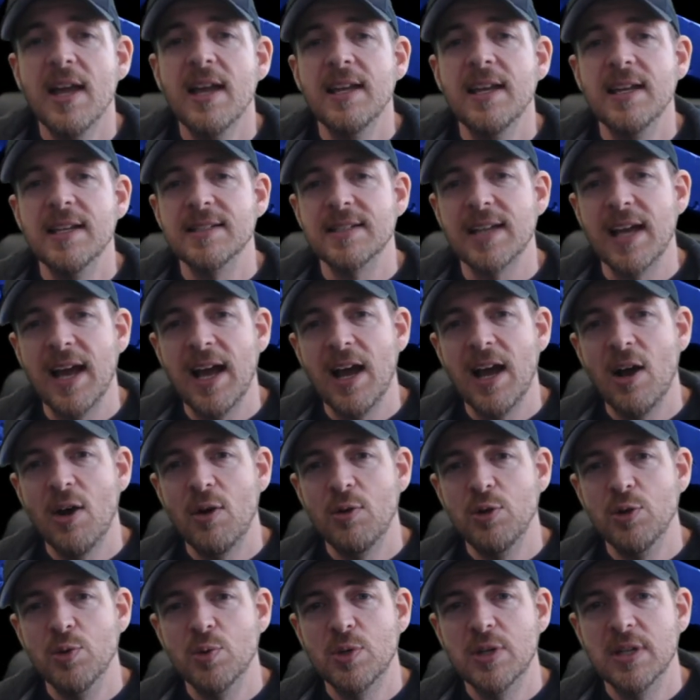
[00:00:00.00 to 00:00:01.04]
is how
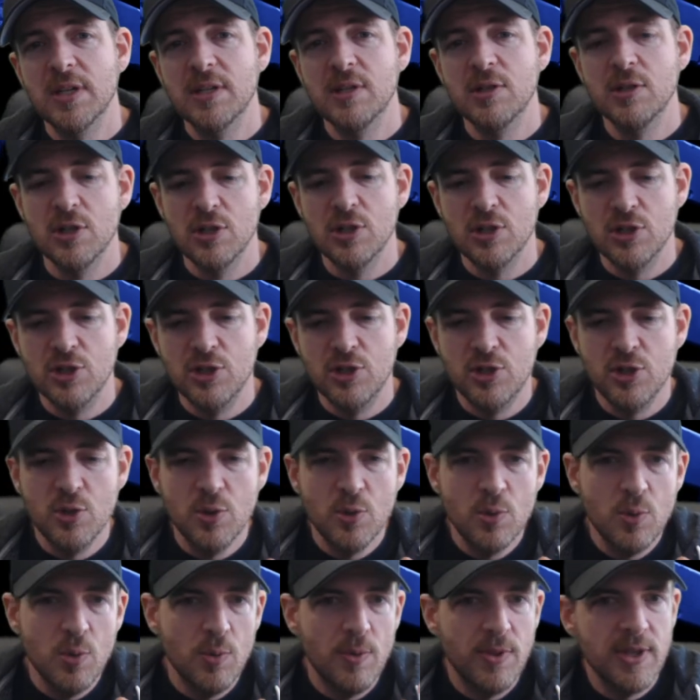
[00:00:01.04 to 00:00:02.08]
you can
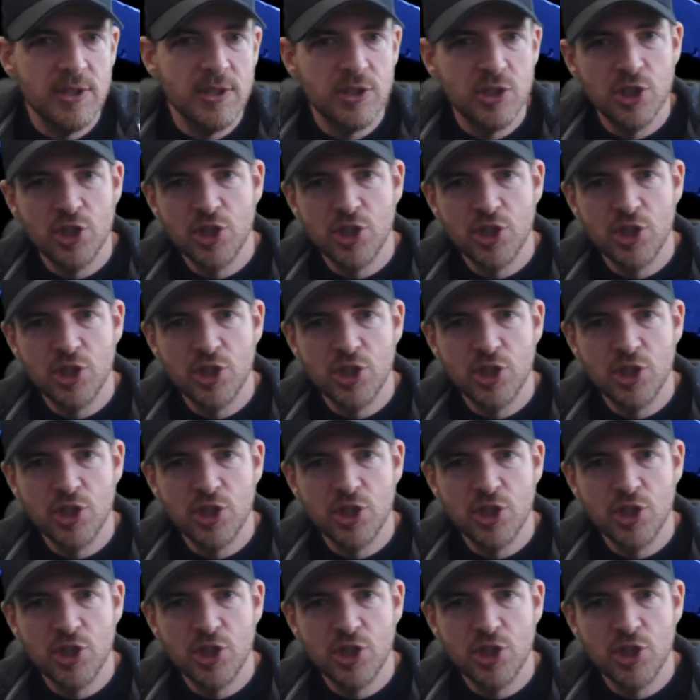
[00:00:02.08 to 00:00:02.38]
do this